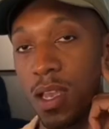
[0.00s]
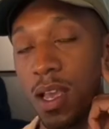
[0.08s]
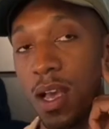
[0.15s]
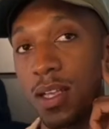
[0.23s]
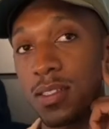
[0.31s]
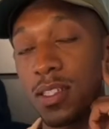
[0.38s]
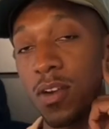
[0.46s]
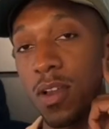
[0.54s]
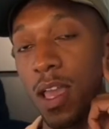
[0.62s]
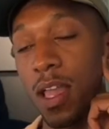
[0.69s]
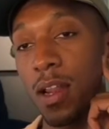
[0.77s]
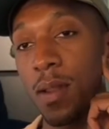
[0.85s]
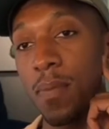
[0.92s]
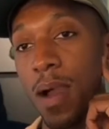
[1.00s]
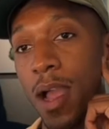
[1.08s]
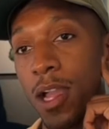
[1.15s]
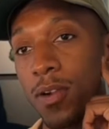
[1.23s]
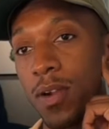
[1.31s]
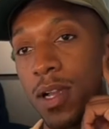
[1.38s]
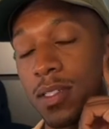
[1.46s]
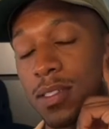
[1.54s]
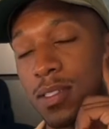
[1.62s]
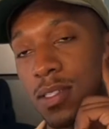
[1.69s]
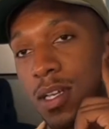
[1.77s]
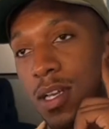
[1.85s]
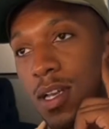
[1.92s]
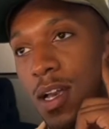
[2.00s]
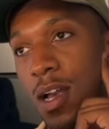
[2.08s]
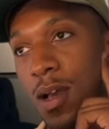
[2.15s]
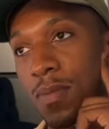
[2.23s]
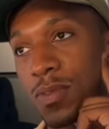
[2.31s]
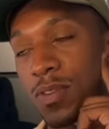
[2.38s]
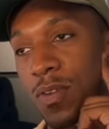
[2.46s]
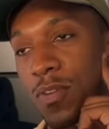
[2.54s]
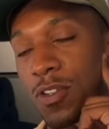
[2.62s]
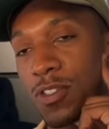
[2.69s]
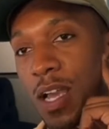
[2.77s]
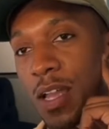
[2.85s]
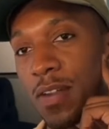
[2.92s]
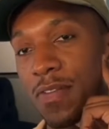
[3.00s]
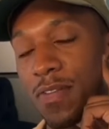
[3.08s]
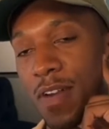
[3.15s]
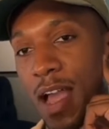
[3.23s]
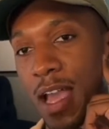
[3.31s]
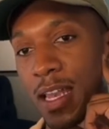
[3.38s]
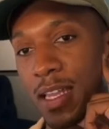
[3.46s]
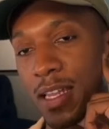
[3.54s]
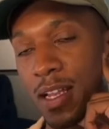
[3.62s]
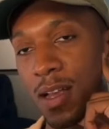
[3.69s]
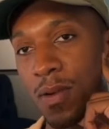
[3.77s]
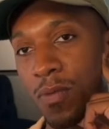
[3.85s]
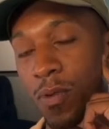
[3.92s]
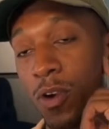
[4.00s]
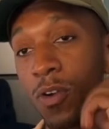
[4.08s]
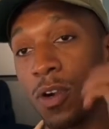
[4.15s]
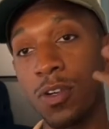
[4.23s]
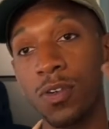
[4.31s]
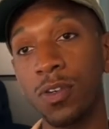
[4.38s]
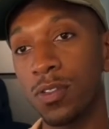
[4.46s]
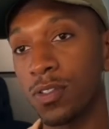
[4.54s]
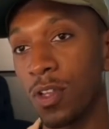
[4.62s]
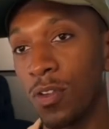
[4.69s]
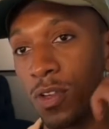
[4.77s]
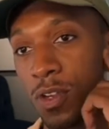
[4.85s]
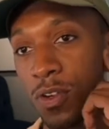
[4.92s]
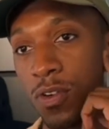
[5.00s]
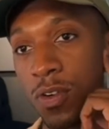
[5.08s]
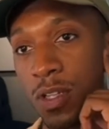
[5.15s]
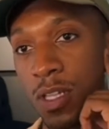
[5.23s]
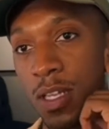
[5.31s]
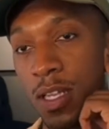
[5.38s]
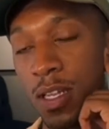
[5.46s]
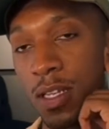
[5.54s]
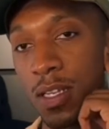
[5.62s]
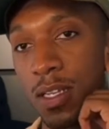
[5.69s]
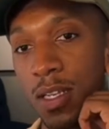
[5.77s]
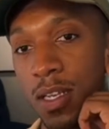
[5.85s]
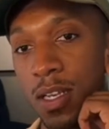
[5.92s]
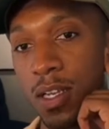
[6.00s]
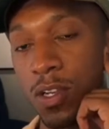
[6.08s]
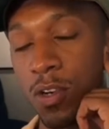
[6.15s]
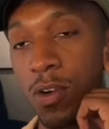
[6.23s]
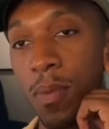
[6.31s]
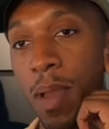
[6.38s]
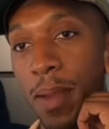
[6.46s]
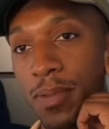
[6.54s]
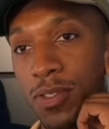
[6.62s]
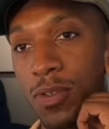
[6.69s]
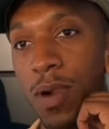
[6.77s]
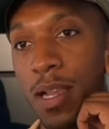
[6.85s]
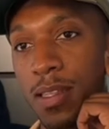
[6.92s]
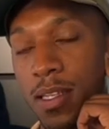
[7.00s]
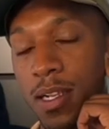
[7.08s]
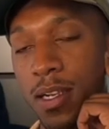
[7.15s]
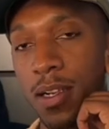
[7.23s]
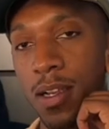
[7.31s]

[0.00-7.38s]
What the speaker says: It's located in Pinecrest. So if you're trying to find it, we're on Google, so you can Google it. It Google Maps you right there.